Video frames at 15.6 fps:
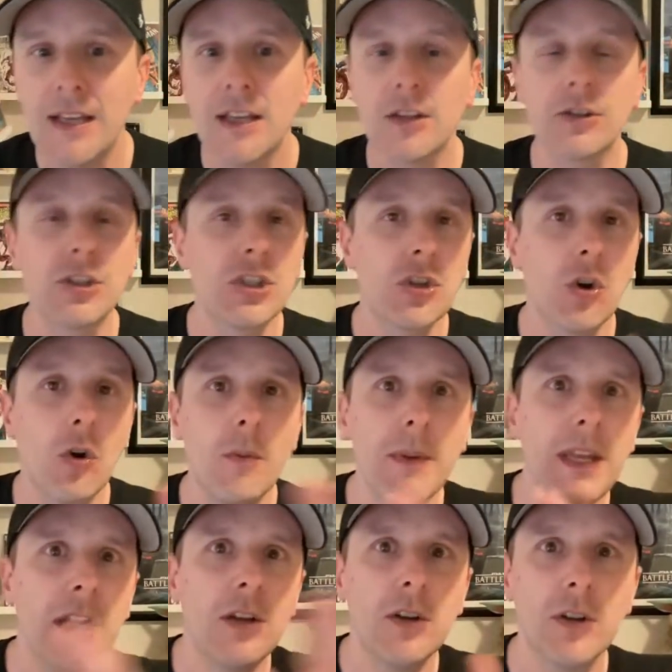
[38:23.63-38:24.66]
Now there's so
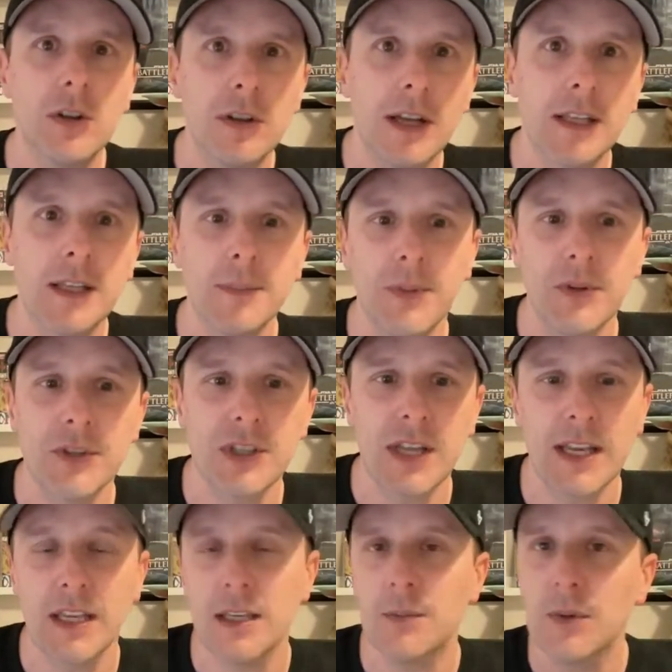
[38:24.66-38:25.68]
many good collectibles.
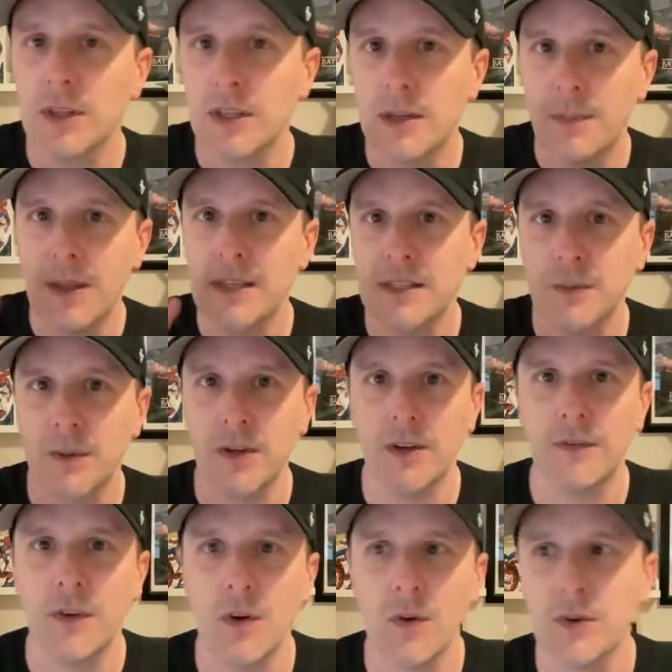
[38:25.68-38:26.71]
Like it really depends on what
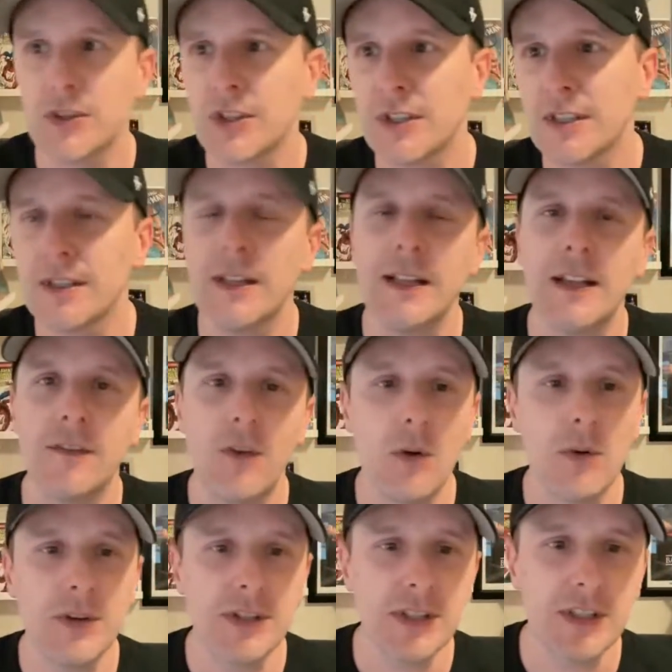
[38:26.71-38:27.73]
your focus is
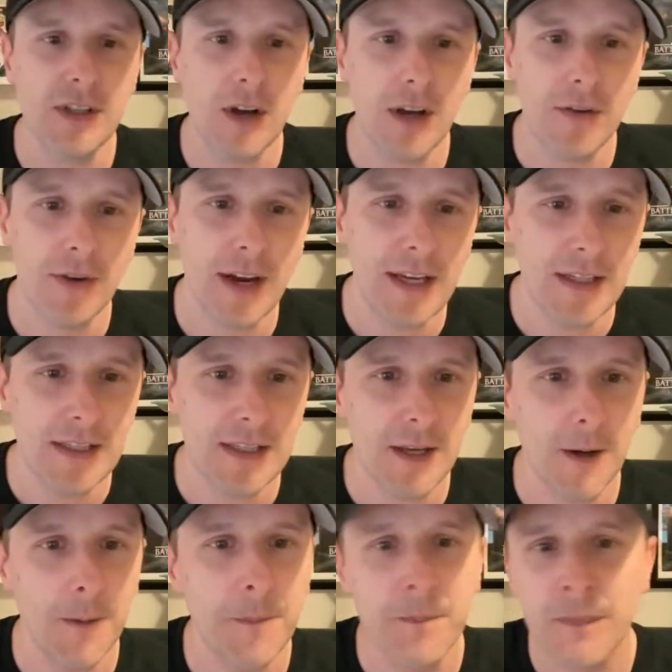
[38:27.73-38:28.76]
focus is on, right?
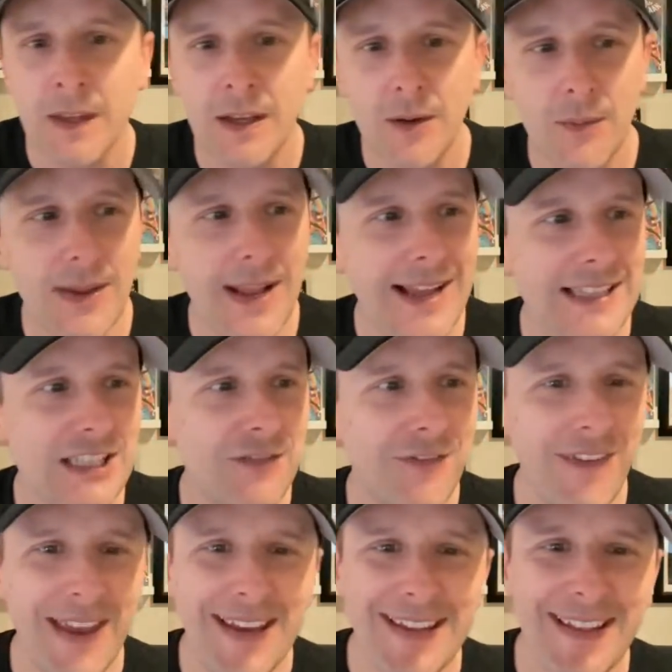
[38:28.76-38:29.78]
So we got
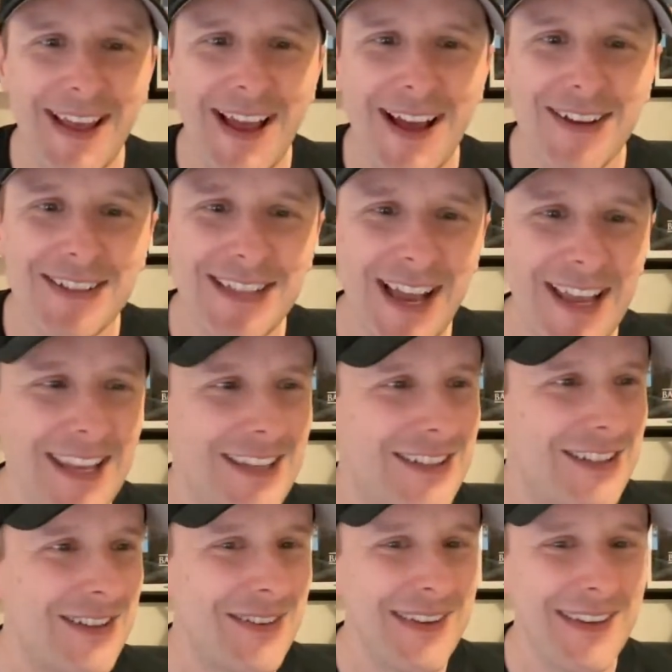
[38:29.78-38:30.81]
Sven in the house. How you
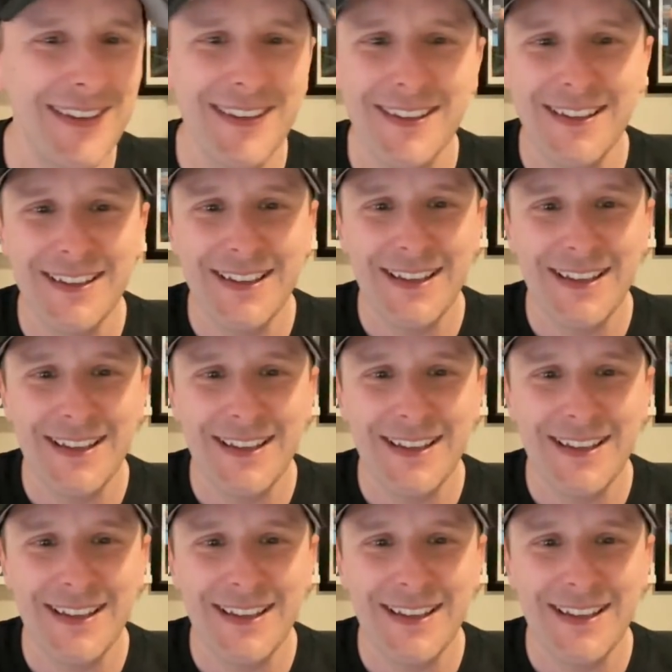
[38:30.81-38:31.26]
doing?